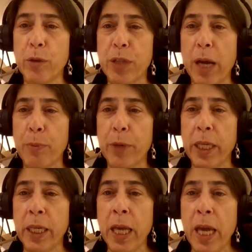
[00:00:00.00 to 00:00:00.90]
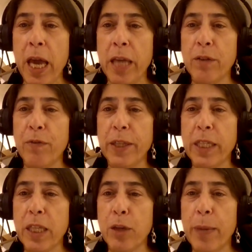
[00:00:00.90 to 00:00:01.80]
operating and
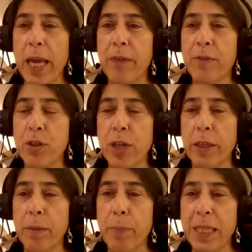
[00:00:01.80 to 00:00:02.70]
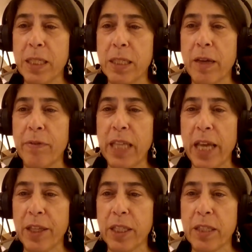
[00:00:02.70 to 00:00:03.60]
defending their behaviors on the basis of an
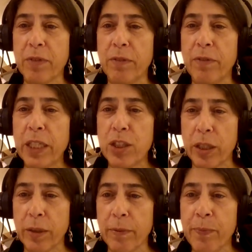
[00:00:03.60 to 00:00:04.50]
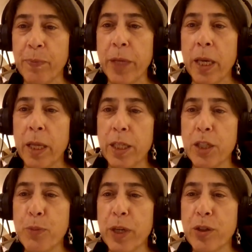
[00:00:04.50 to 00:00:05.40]
ethics of conviction.
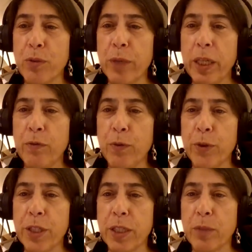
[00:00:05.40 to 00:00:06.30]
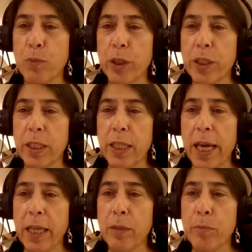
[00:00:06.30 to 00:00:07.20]
This pressure reinforces and works in
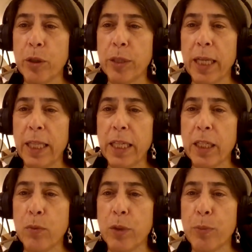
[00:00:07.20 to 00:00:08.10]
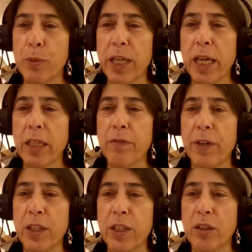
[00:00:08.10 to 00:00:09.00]
tandem or dialectic with the protective
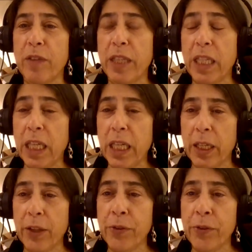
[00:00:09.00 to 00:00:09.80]
function of any guild.